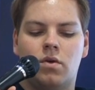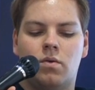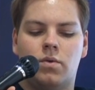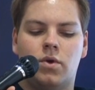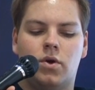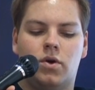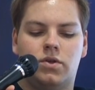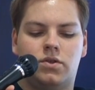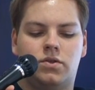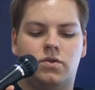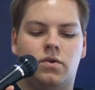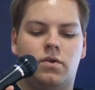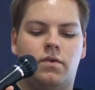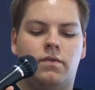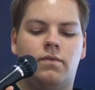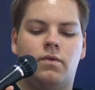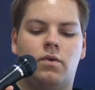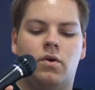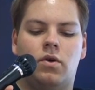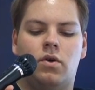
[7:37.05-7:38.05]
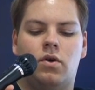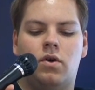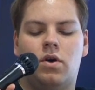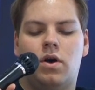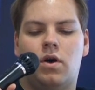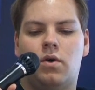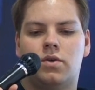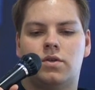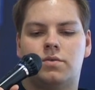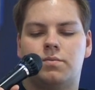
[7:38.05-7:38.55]
we also, for
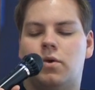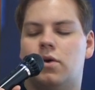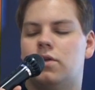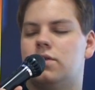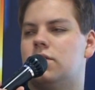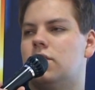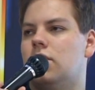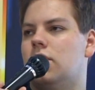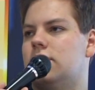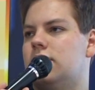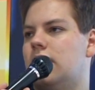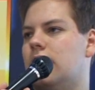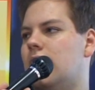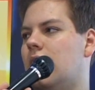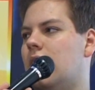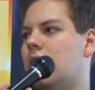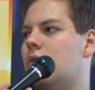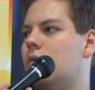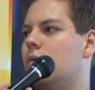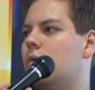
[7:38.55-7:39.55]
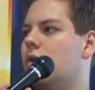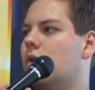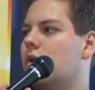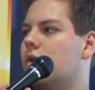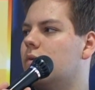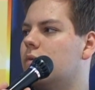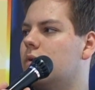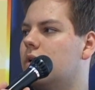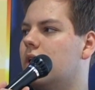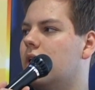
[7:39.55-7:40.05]
our sponsors and other work,
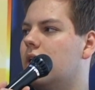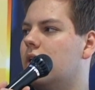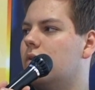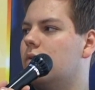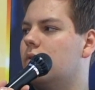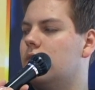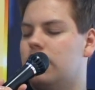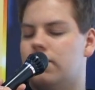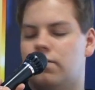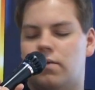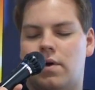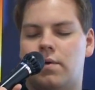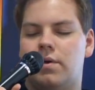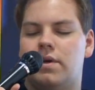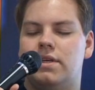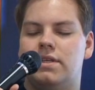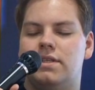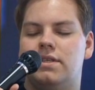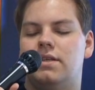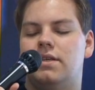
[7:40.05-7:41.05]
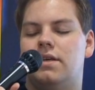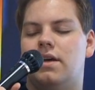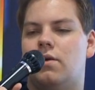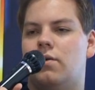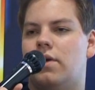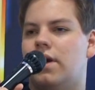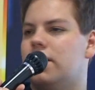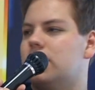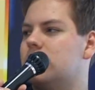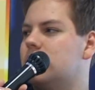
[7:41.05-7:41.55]
we can very easily
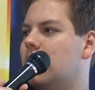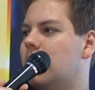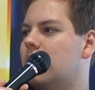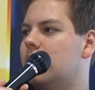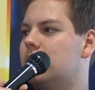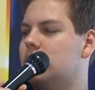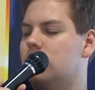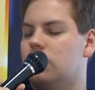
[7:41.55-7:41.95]
arrange that.